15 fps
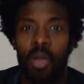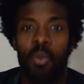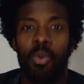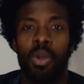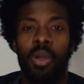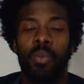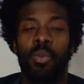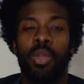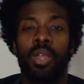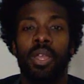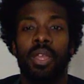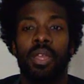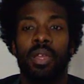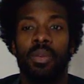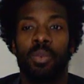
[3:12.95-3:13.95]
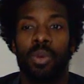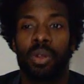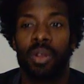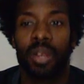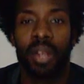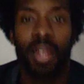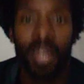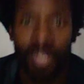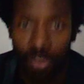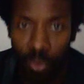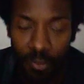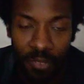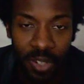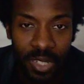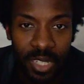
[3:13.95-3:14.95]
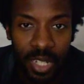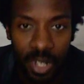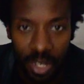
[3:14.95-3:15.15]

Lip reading: where we were in class with 15